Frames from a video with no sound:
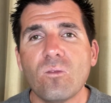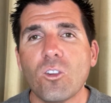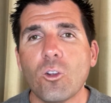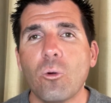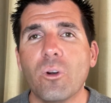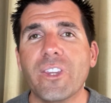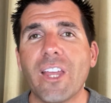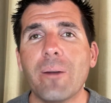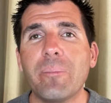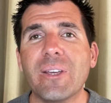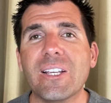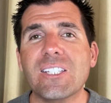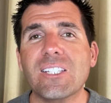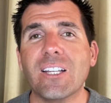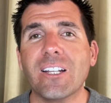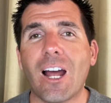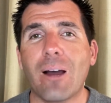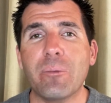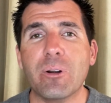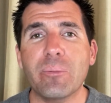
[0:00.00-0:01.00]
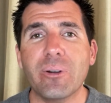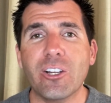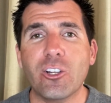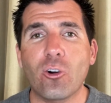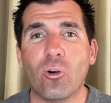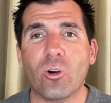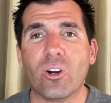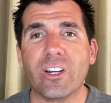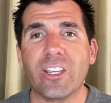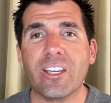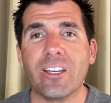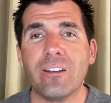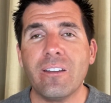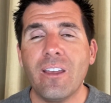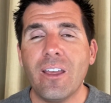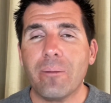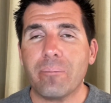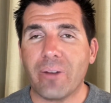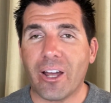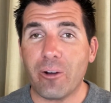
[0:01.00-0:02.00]
with that being said, I'm going to bring Corey in,
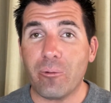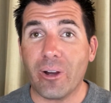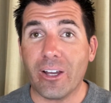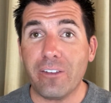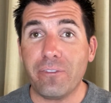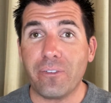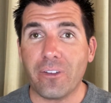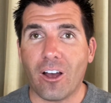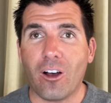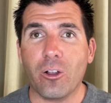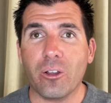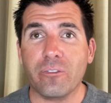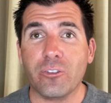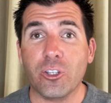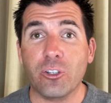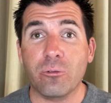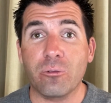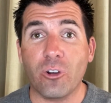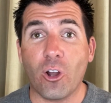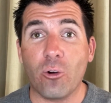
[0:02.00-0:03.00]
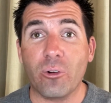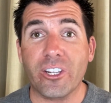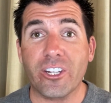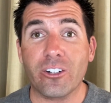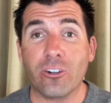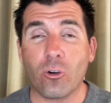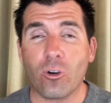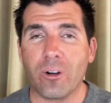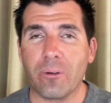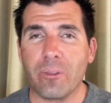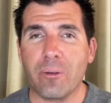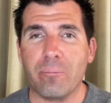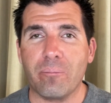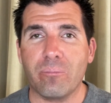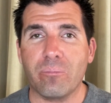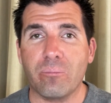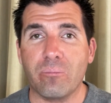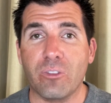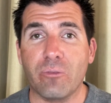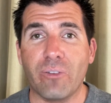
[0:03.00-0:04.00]
my wife. All of you know here, or the
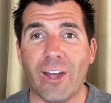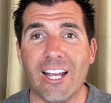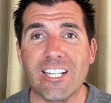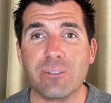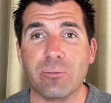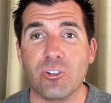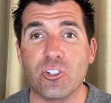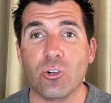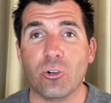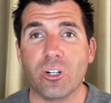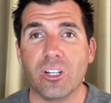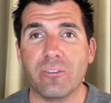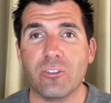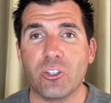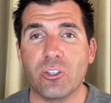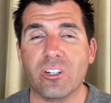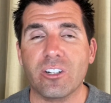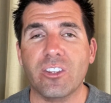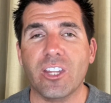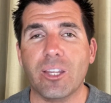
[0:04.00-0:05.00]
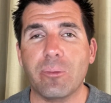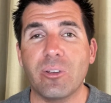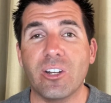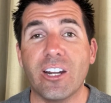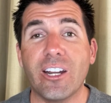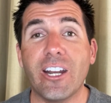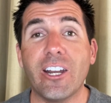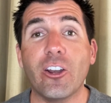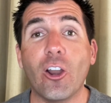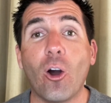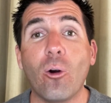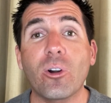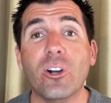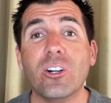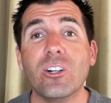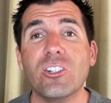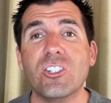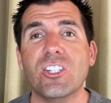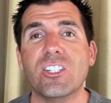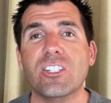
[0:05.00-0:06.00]
vast majority of you here in the community know
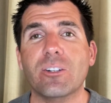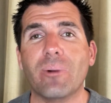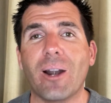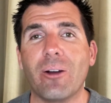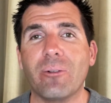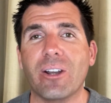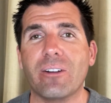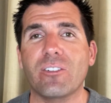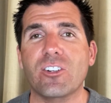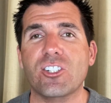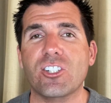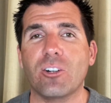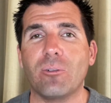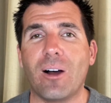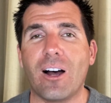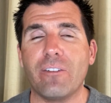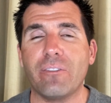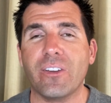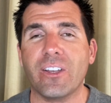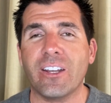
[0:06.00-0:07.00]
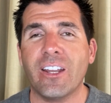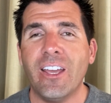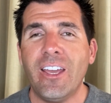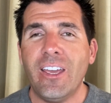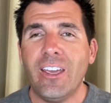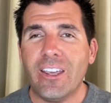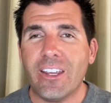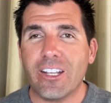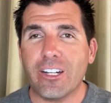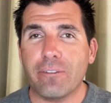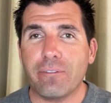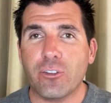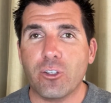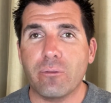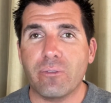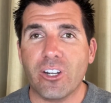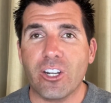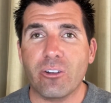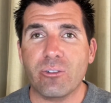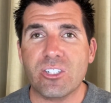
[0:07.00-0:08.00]
her. She's around every so often in a few
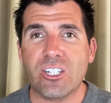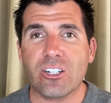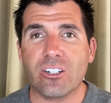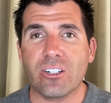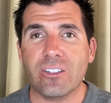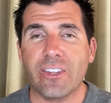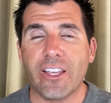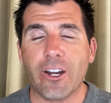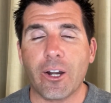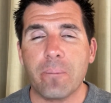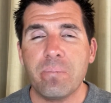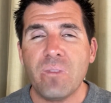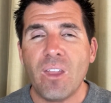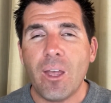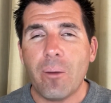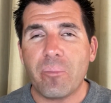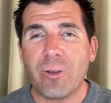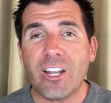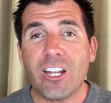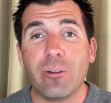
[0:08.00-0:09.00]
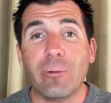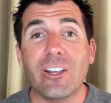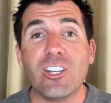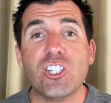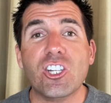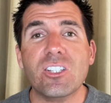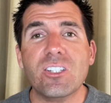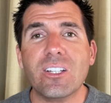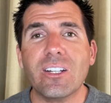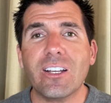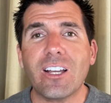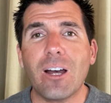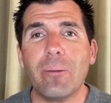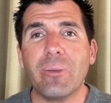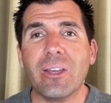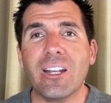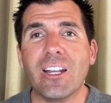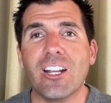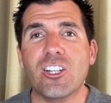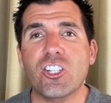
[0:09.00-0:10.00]
videos here and there. But anyway, she's going to come
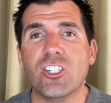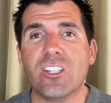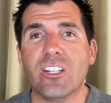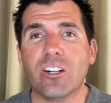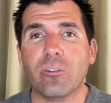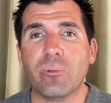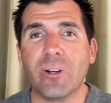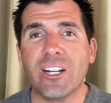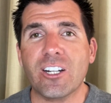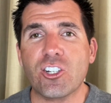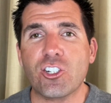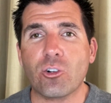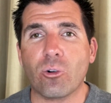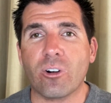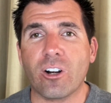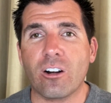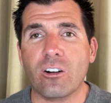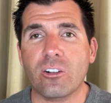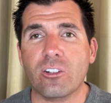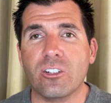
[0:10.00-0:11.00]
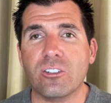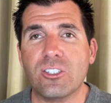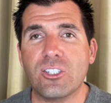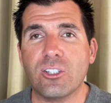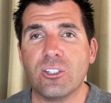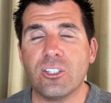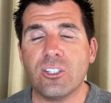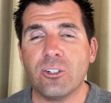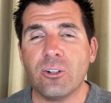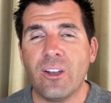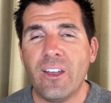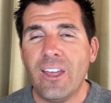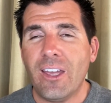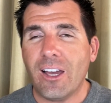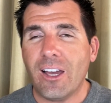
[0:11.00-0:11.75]
in and she's going to read a short article to you,